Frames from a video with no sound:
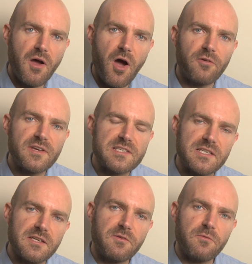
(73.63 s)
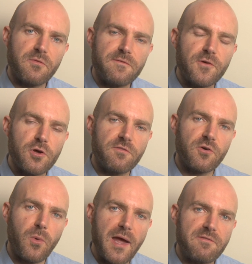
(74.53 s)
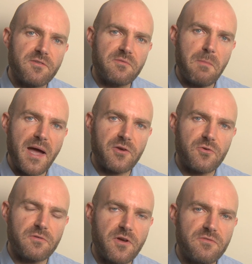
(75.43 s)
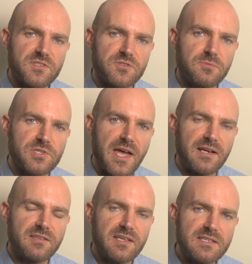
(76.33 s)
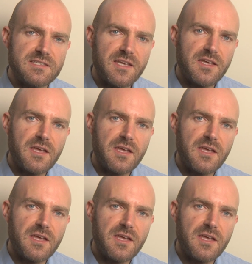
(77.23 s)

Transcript: Obviously the further away from the microphone the subject is,